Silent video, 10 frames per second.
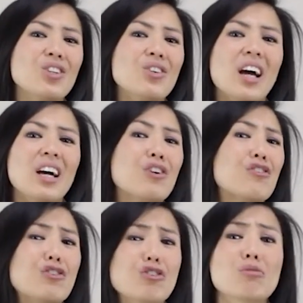you add a
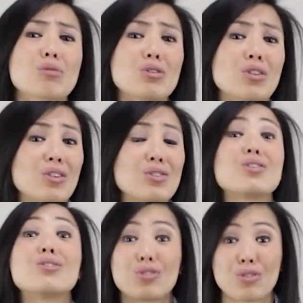few more
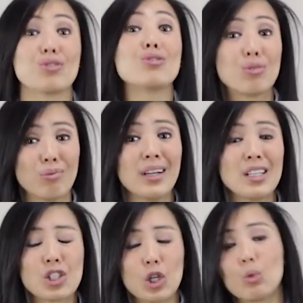notes to your
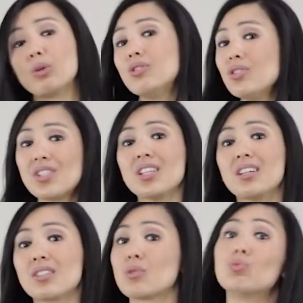range when you
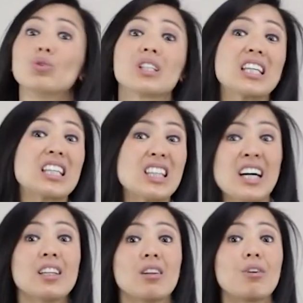start to really
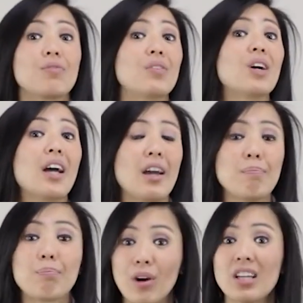lighten off
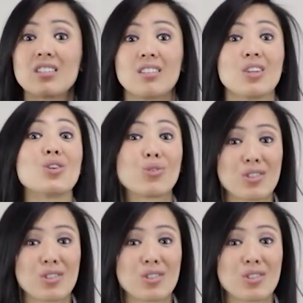and brighten your